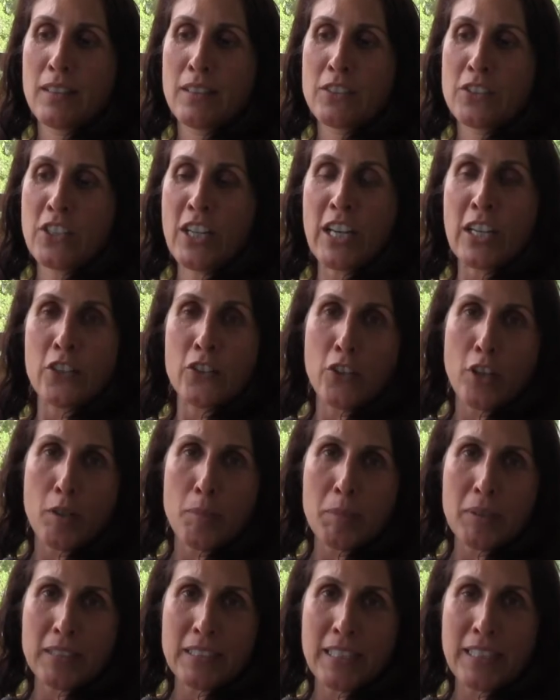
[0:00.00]
change our
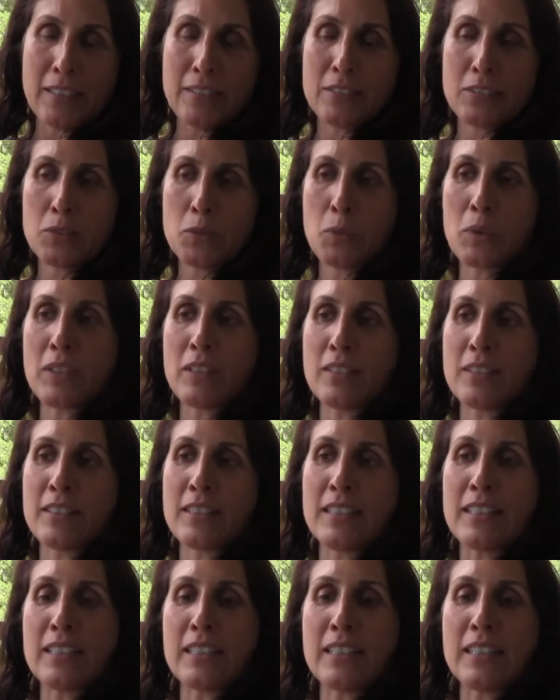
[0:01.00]
beliefs. Well,
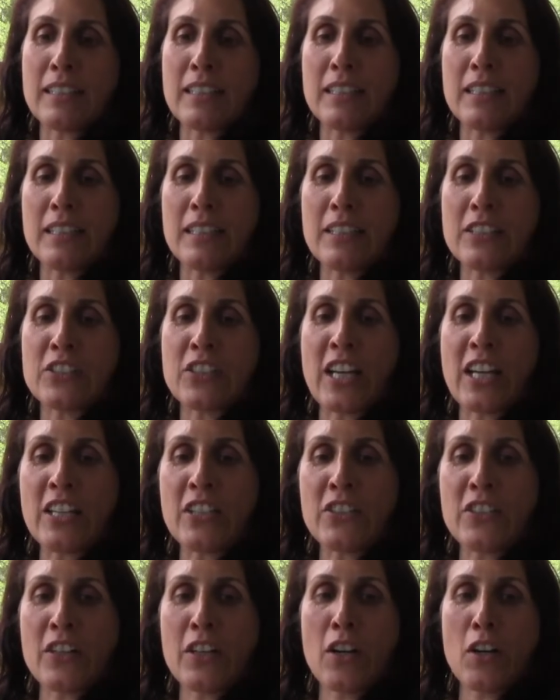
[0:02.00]

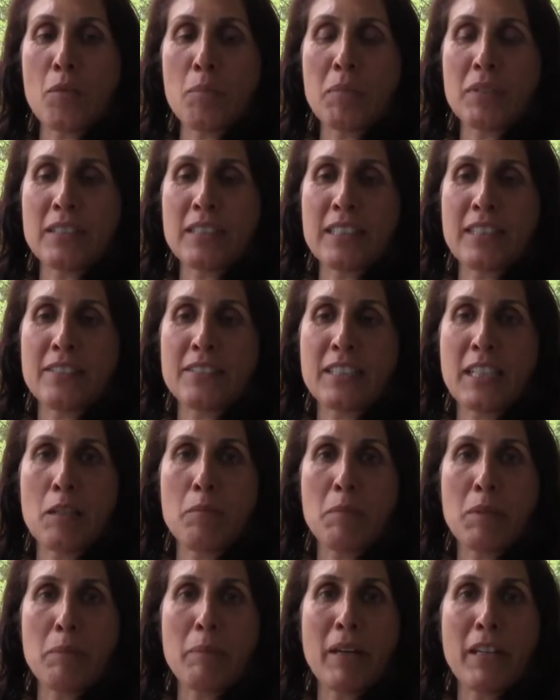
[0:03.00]
changing our beliefs
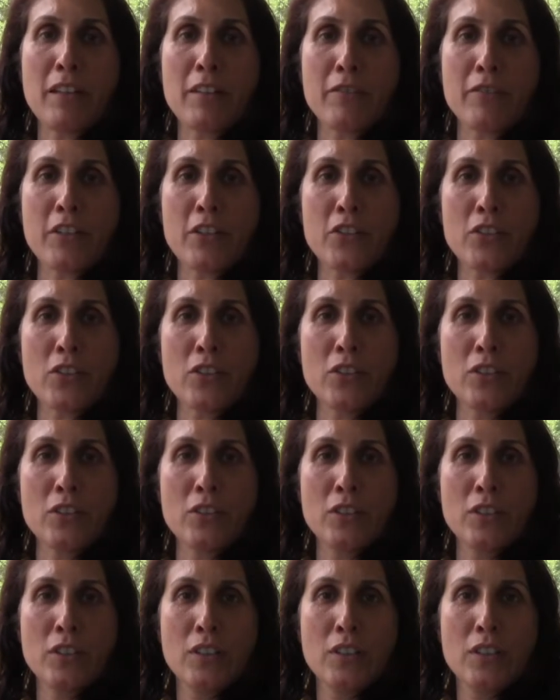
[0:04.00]
can be
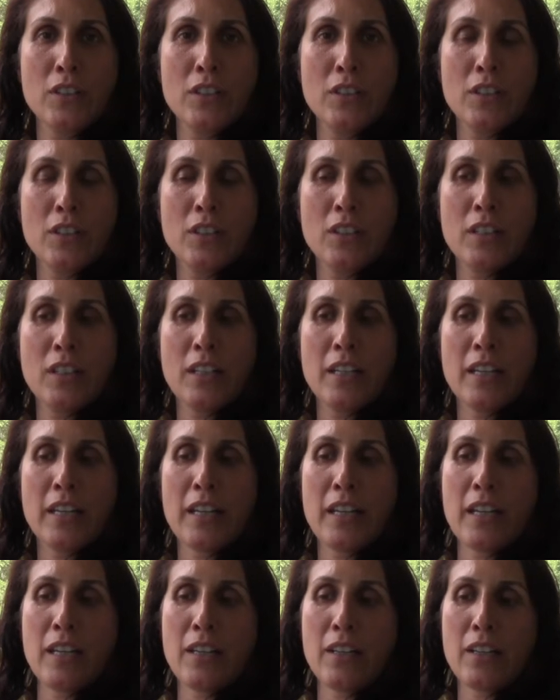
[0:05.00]
beneficial.
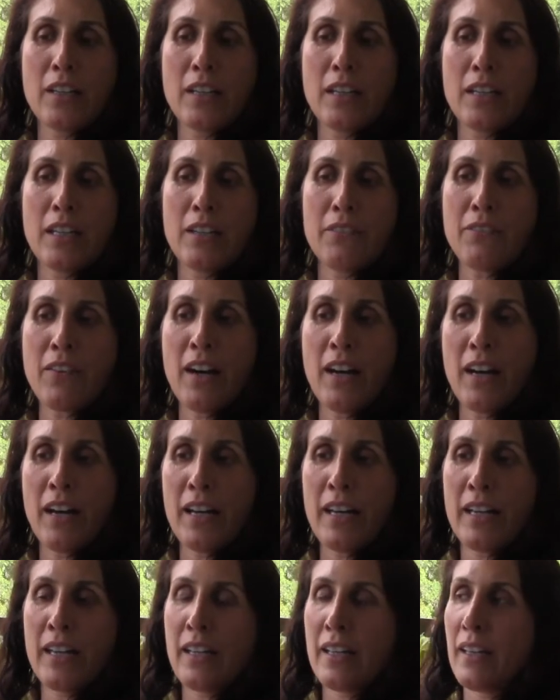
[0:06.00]
If
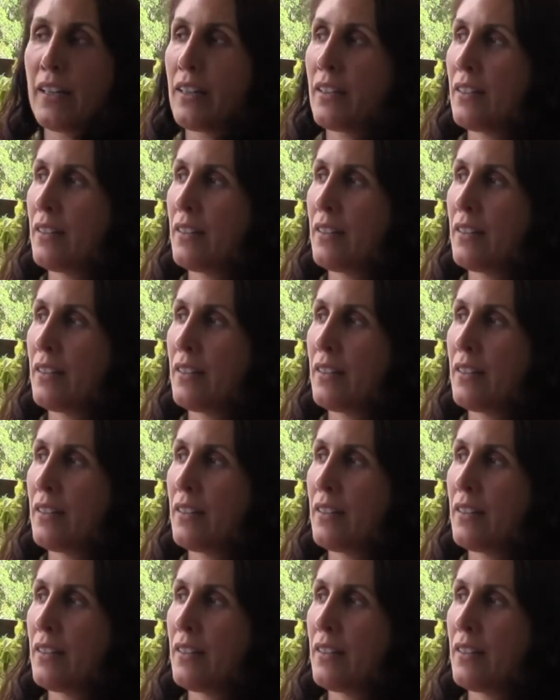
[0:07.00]
I